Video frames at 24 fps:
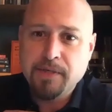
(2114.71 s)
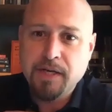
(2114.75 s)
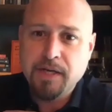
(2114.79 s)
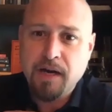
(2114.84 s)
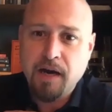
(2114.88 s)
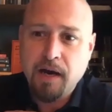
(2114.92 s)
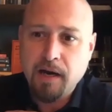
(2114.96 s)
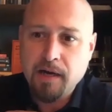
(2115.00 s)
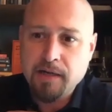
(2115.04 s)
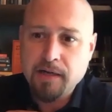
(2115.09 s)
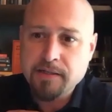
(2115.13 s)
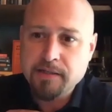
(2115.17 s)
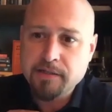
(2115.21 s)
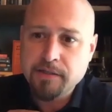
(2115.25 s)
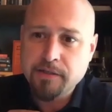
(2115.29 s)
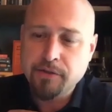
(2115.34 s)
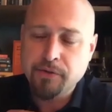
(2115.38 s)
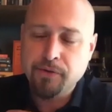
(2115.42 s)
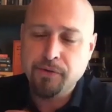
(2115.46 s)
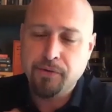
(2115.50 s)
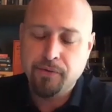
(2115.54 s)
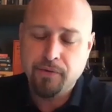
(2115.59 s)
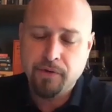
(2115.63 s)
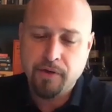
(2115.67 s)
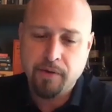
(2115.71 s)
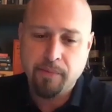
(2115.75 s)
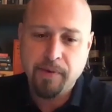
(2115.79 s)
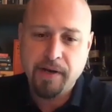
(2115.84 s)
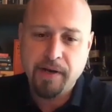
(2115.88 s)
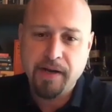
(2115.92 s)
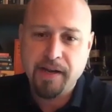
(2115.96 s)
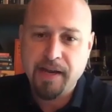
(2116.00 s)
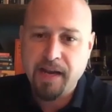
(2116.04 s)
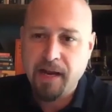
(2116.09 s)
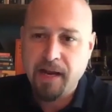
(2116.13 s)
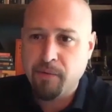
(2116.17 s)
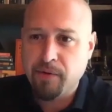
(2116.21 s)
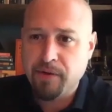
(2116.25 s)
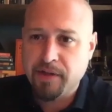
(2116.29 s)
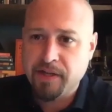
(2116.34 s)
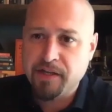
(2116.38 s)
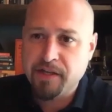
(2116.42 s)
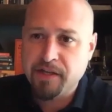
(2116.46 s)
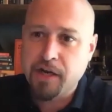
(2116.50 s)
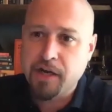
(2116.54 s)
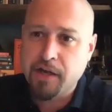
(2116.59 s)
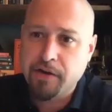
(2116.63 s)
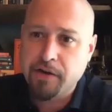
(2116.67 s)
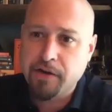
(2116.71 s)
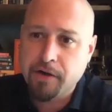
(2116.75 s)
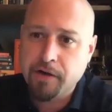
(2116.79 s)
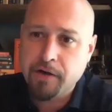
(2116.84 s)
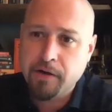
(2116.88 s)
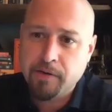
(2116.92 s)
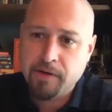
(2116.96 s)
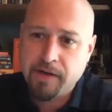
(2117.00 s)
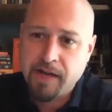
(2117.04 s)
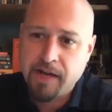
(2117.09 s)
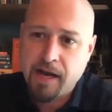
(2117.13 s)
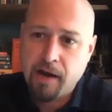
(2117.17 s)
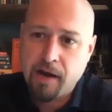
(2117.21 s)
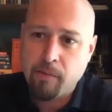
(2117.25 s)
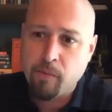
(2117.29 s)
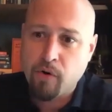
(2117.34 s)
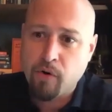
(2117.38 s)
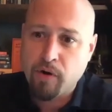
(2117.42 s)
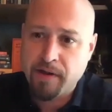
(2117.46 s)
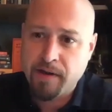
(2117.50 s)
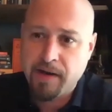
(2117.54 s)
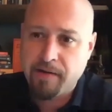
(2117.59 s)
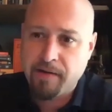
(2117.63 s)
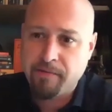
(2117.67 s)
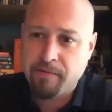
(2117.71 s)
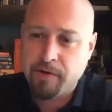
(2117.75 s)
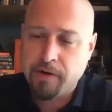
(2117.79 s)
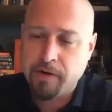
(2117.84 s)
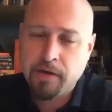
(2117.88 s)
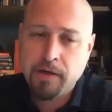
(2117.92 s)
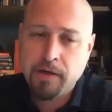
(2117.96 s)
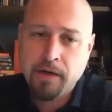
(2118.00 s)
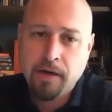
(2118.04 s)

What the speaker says: us to communicate with each other now more than ever,